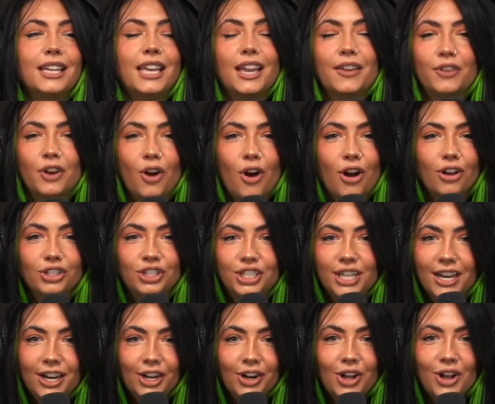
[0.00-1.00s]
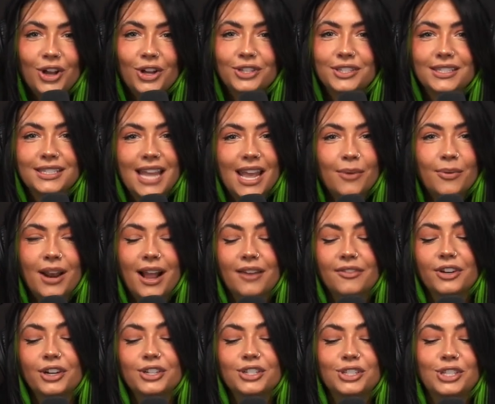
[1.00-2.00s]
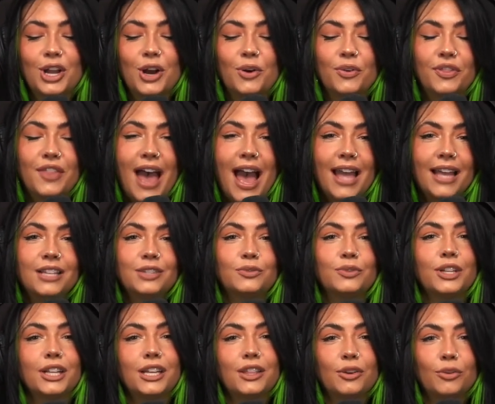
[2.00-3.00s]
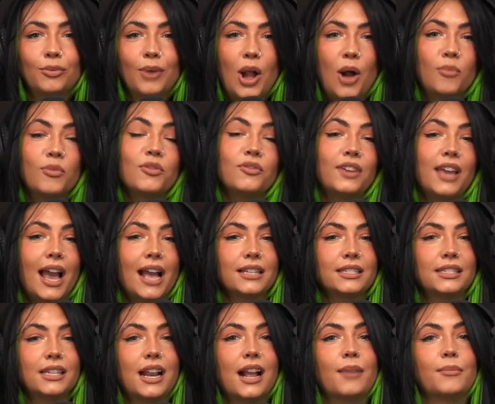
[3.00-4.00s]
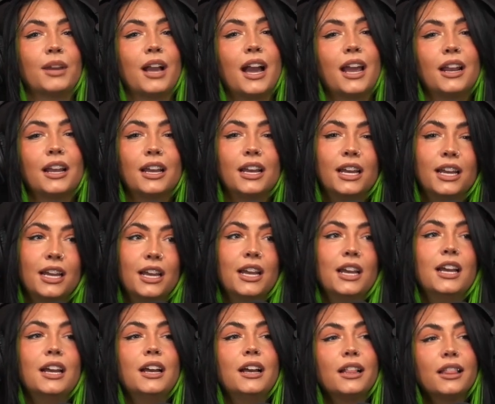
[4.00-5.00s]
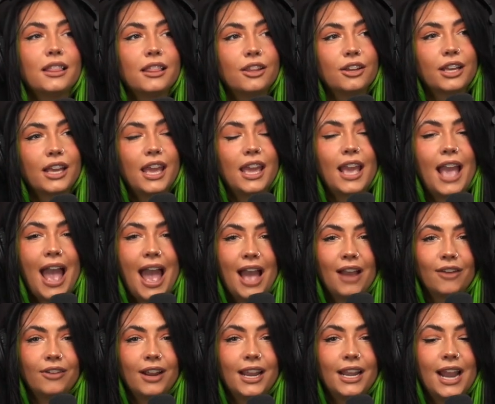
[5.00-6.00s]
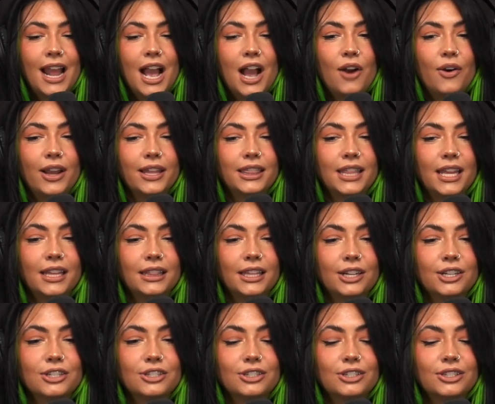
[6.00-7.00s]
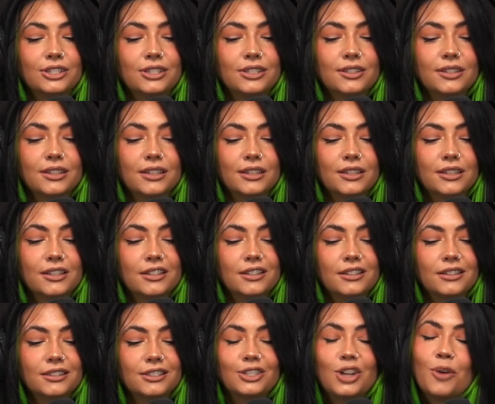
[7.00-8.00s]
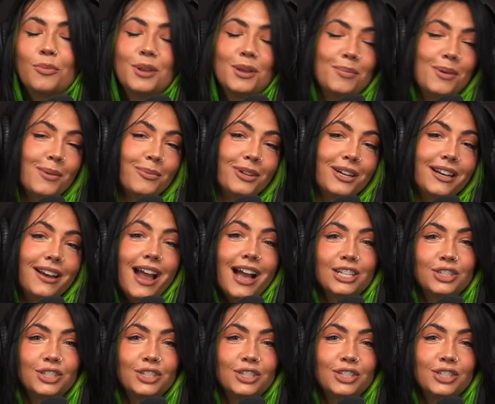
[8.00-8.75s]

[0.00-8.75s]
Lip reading: give it all, share it all, say whatever. So that is really the realm of guests that I'm kind of looking at right now. I think there's so many people in